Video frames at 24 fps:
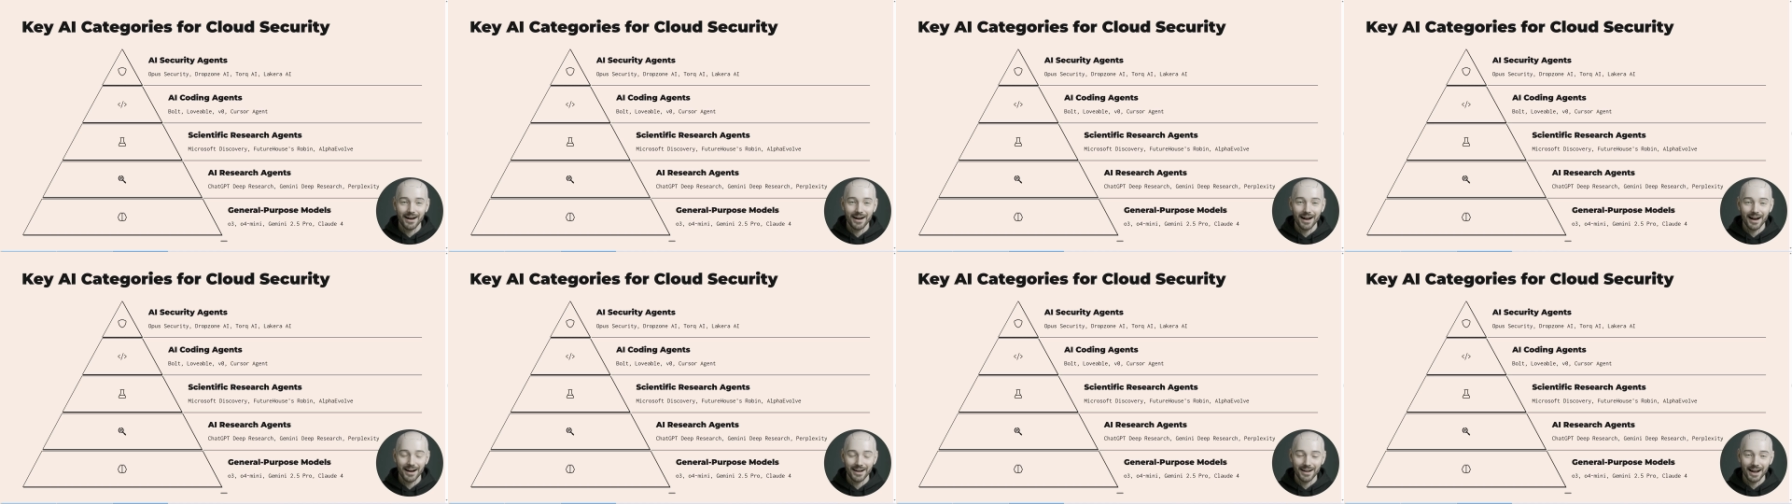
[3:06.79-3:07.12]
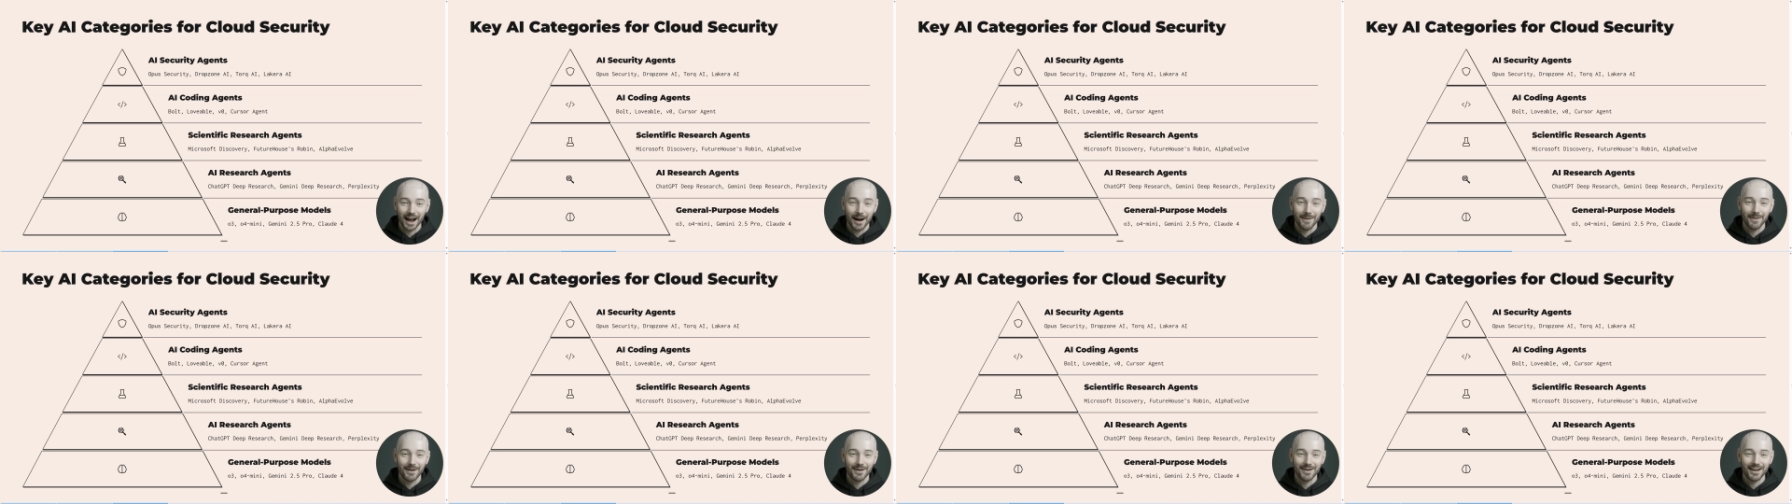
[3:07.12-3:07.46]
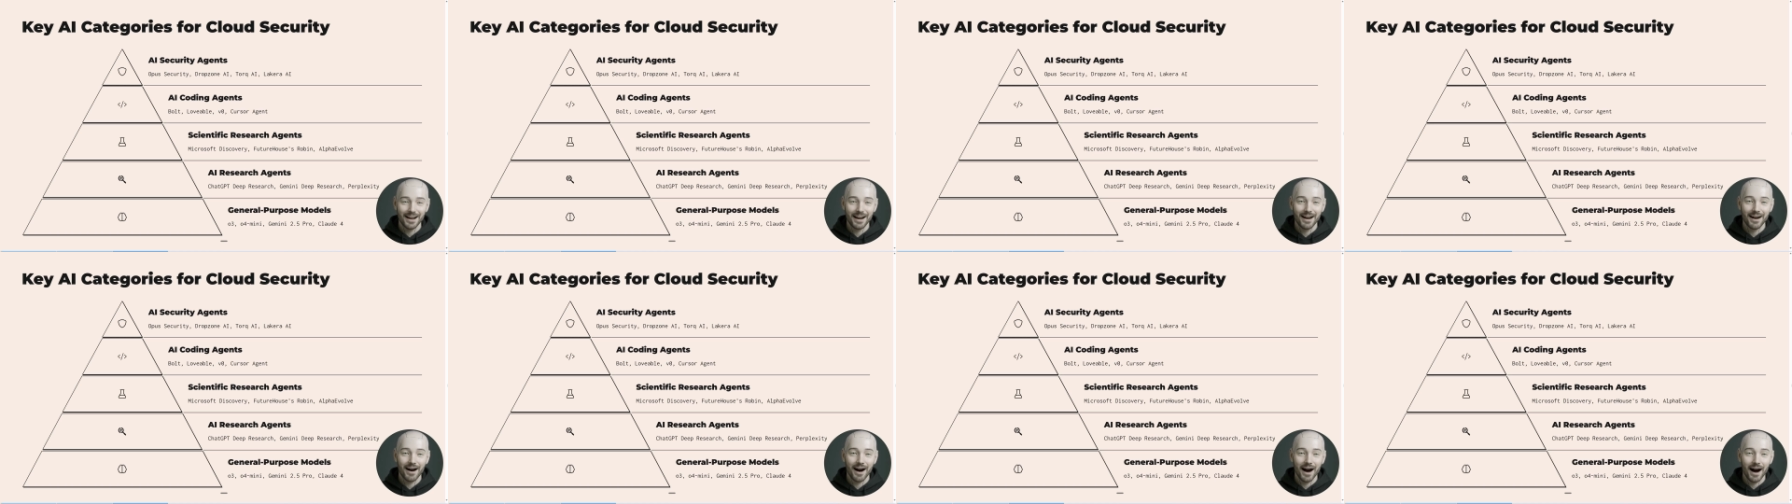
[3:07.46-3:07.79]
Examples
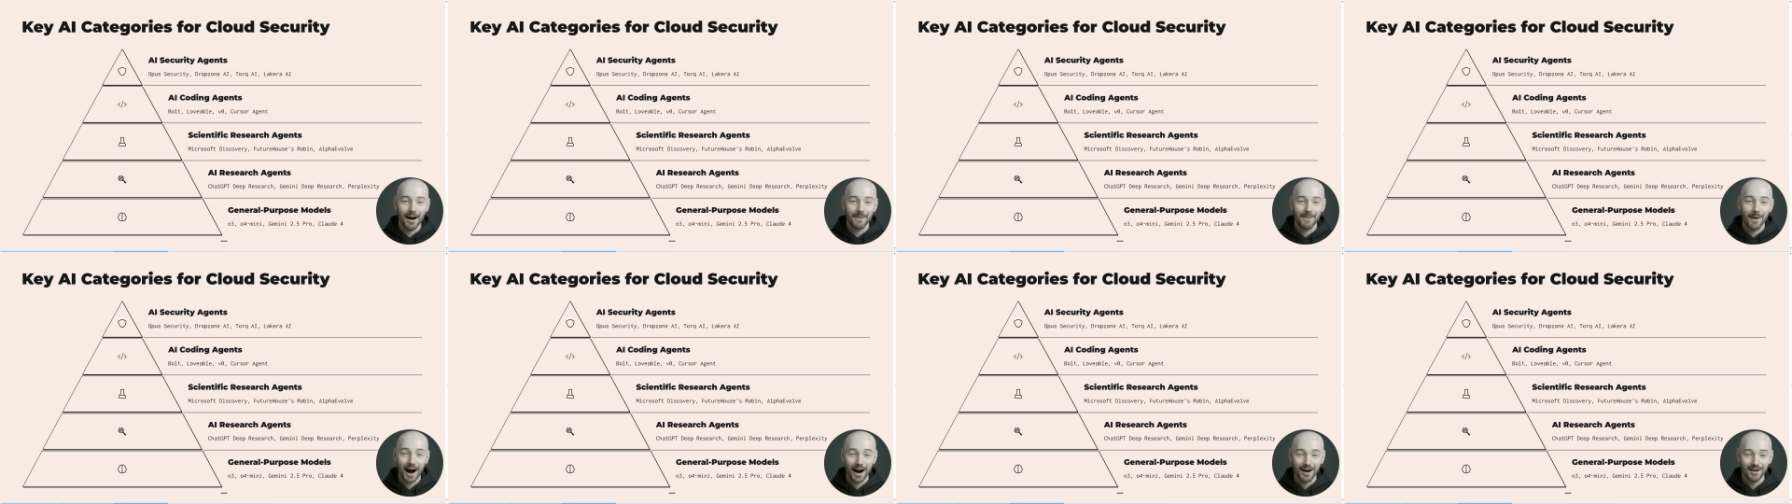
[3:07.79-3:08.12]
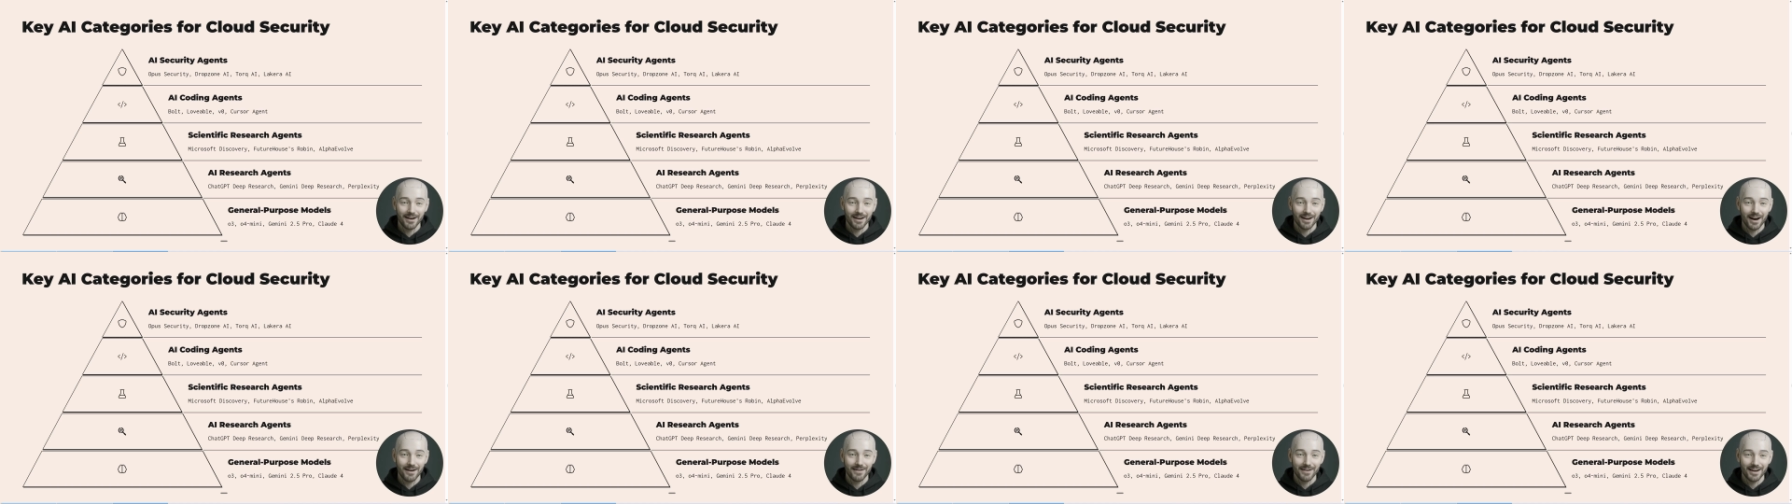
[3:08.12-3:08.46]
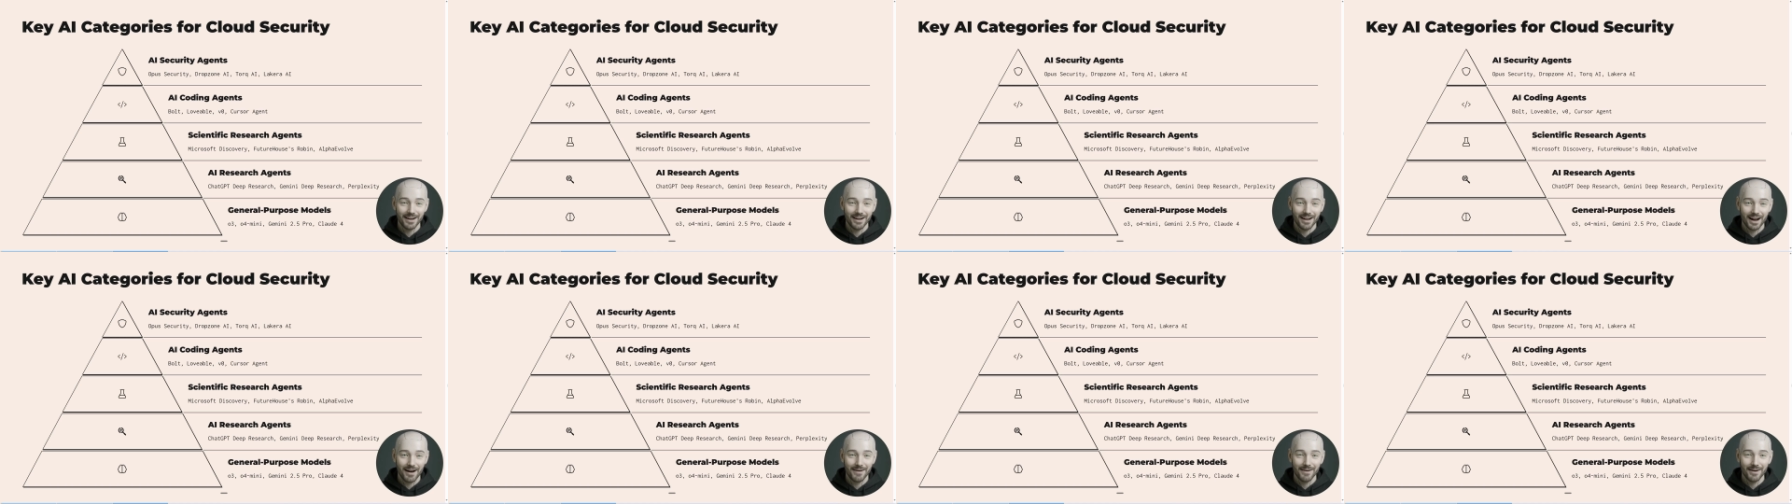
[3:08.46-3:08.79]
here are Microsoft
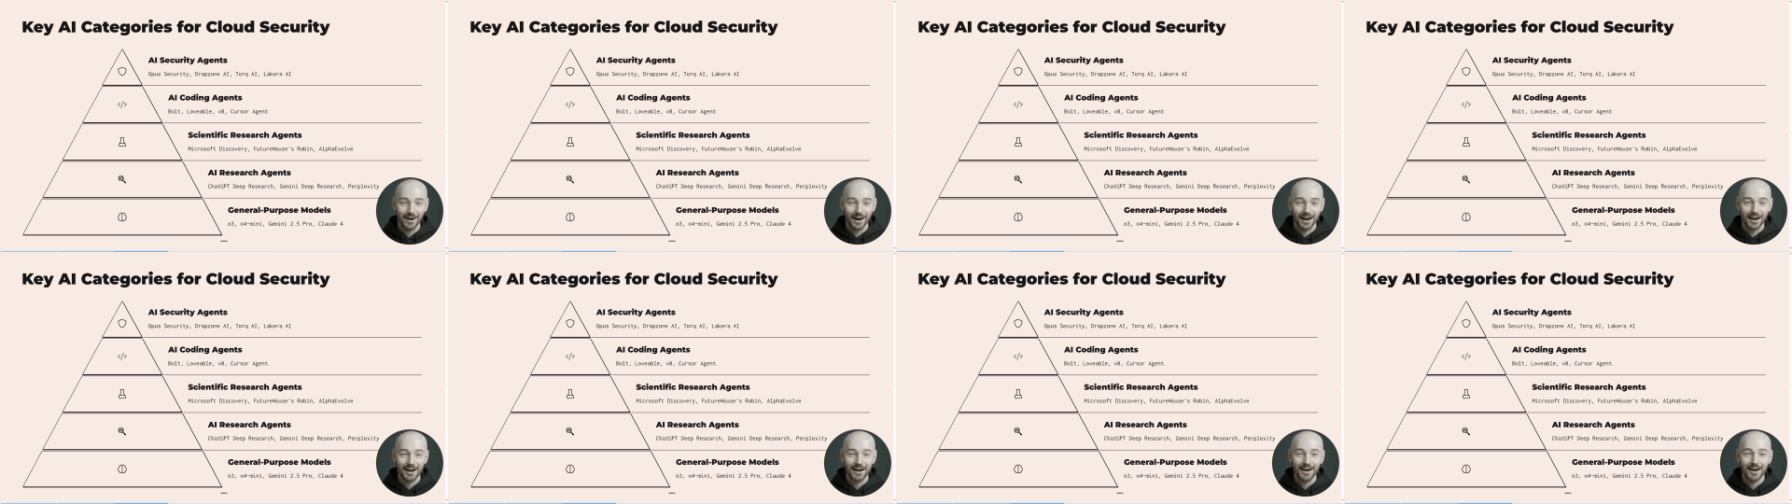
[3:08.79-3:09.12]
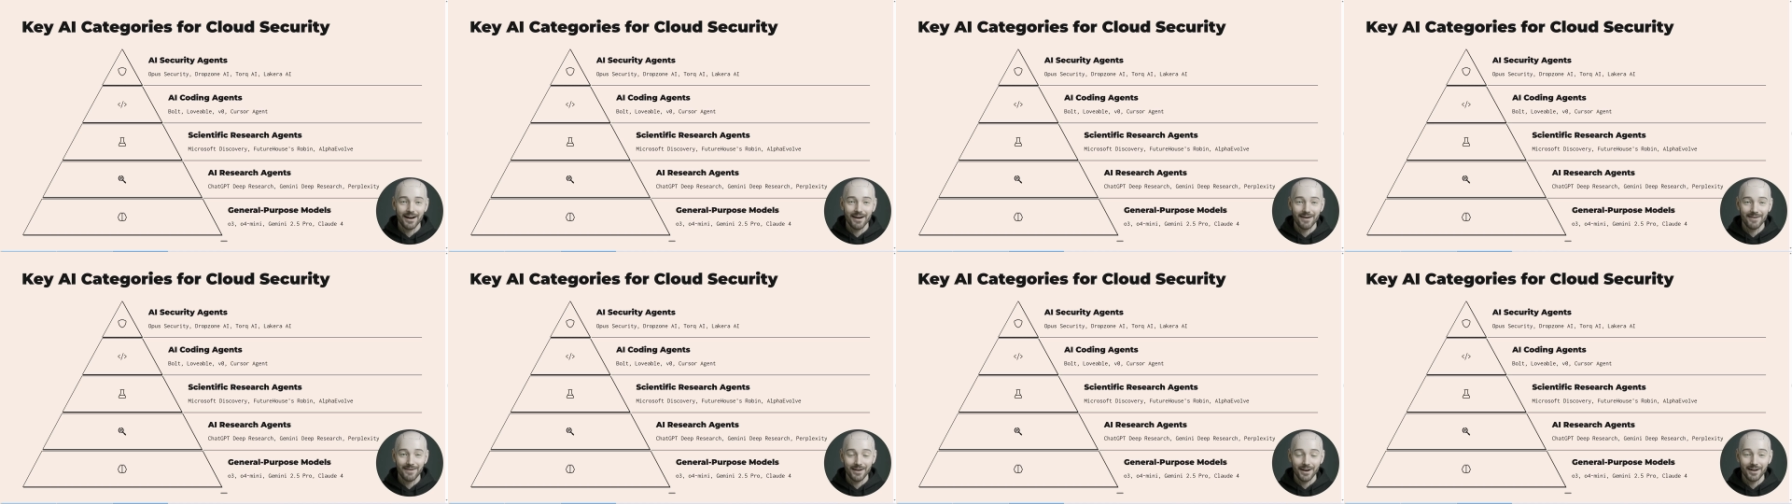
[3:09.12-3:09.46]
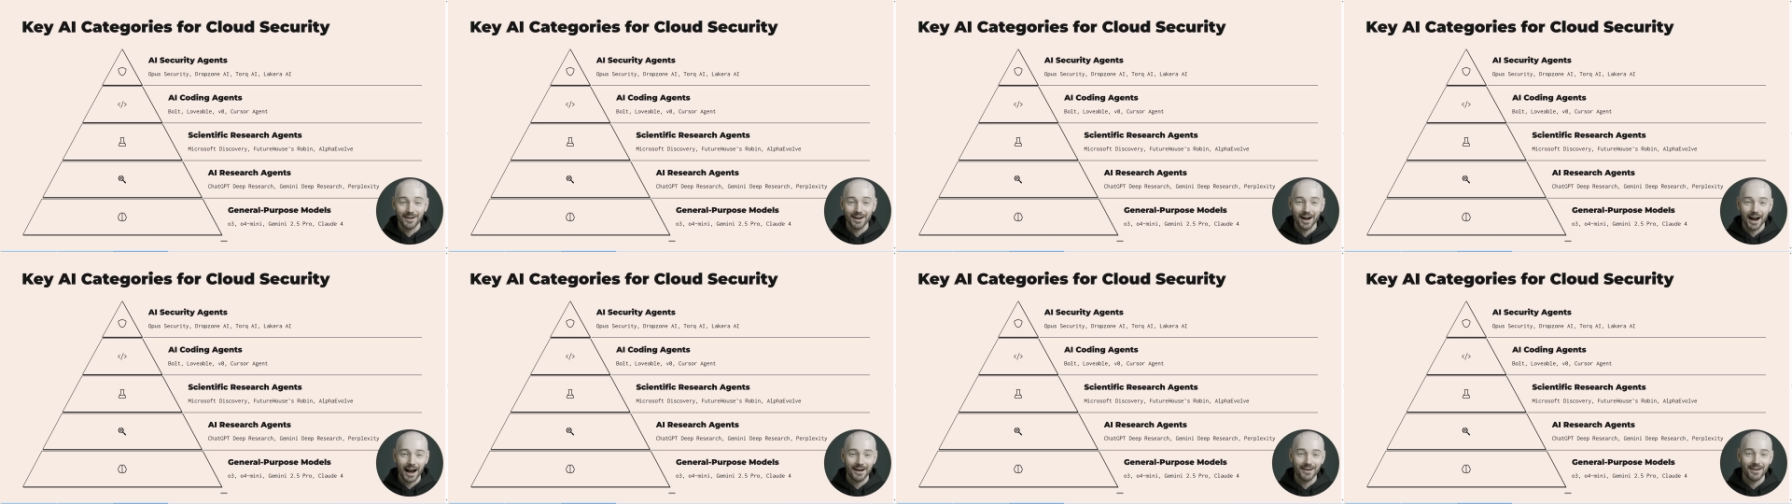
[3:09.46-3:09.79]
Discovery,
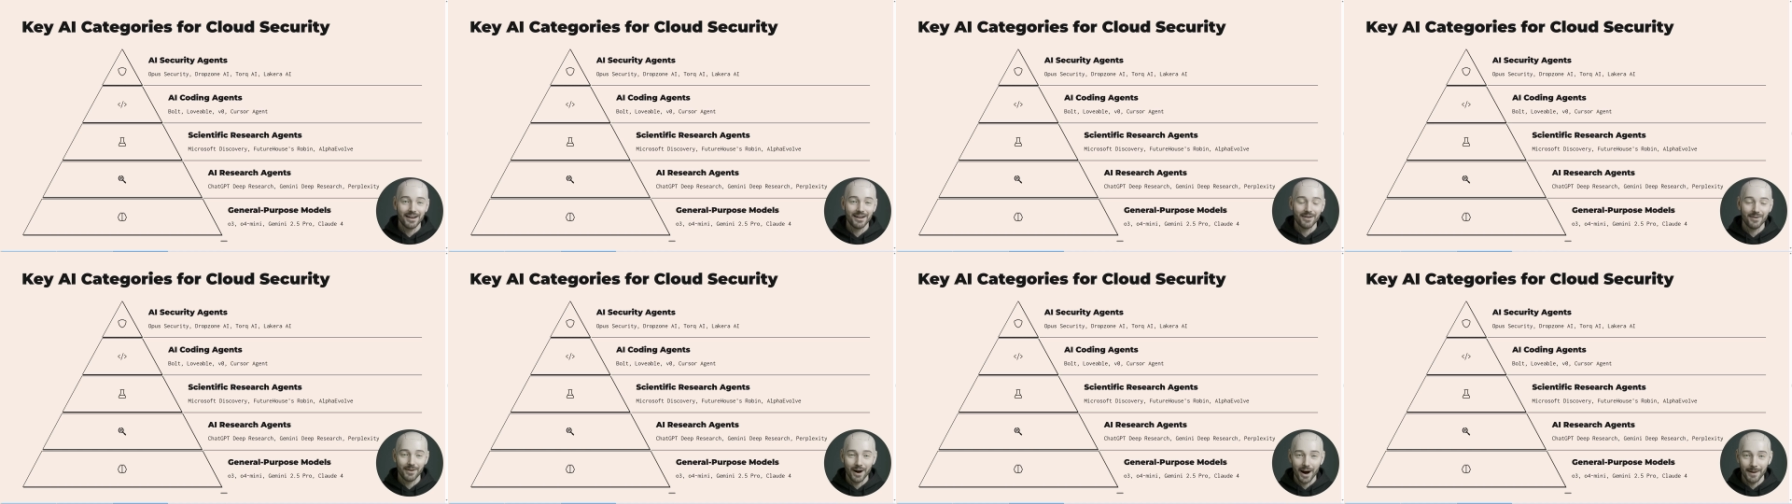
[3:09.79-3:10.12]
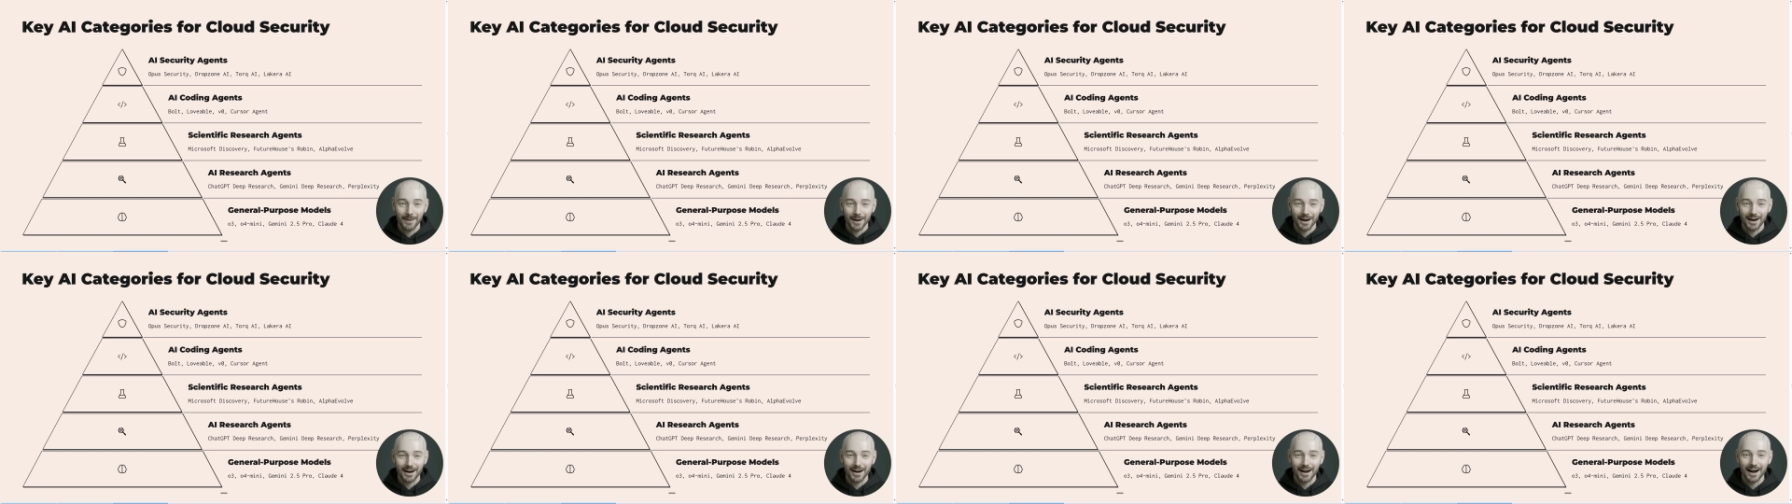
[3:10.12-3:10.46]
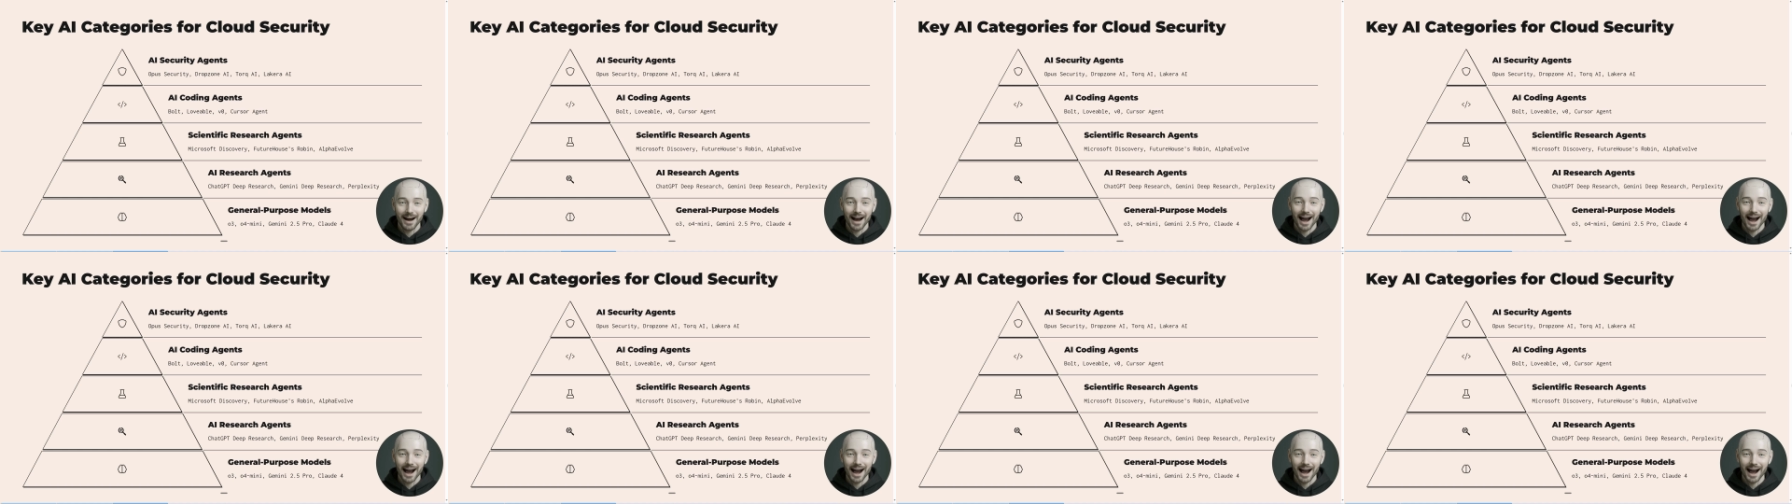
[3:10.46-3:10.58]
FutureHouse's Robin,